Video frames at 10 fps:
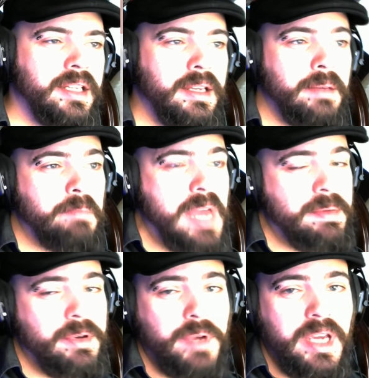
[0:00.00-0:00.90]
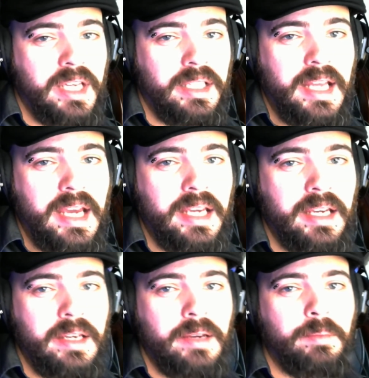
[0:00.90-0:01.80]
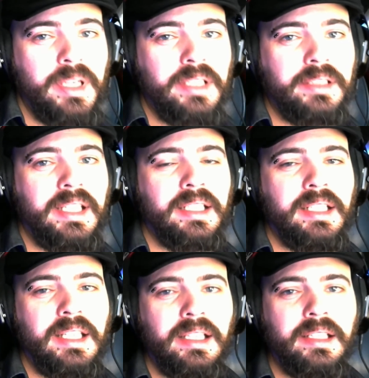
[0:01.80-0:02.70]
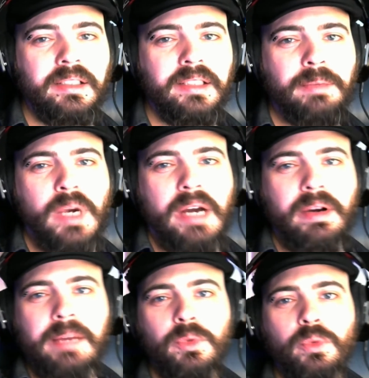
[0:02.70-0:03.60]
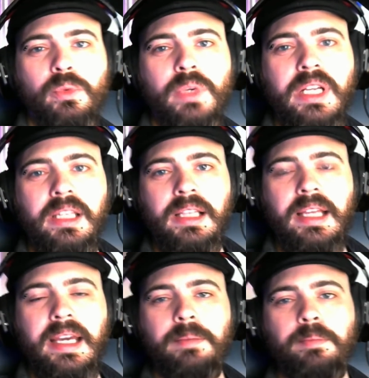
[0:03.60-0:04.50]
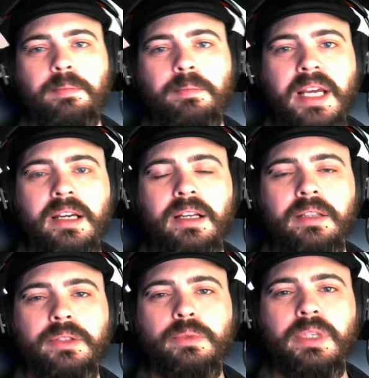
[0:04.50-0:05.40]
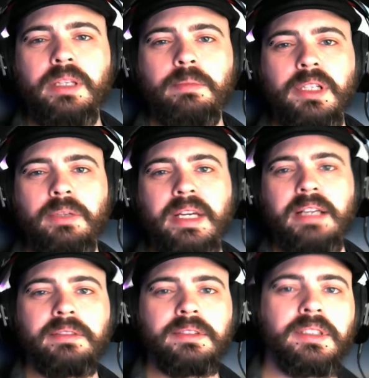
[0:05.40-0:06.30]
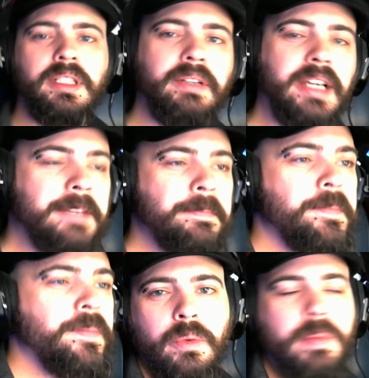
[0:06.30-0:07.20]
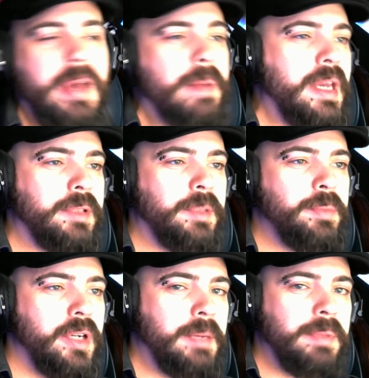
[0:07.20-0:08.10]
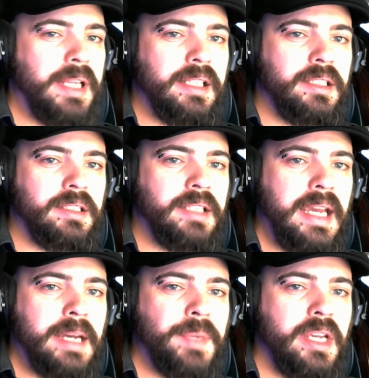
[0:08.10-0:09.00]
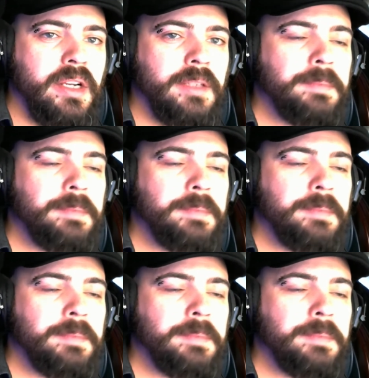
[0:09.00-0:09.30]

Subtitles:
maybe we can like build in a little dip. Wow, I am really like, my color's really blown out. Okay. We might be able to put up like a little dam here